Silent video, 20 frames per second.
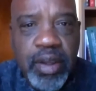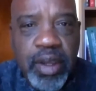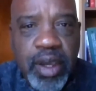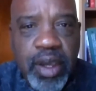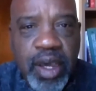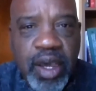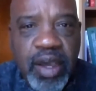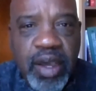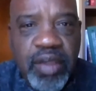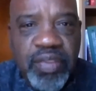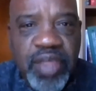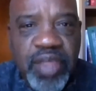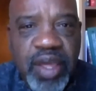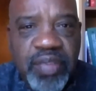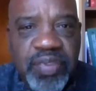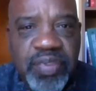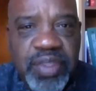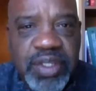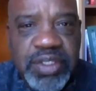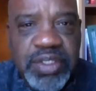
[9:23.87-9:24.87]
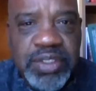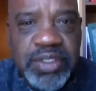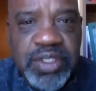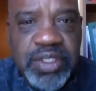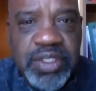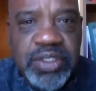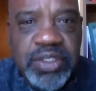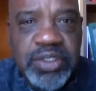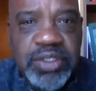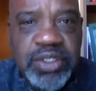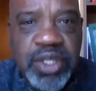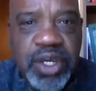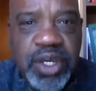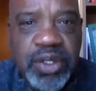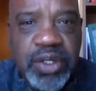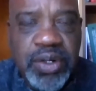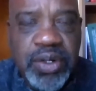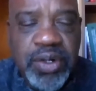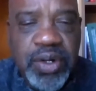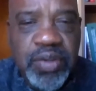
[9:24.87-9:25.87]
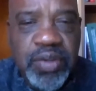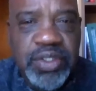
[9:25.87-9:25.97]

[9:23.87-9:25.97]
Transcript: that this young girl,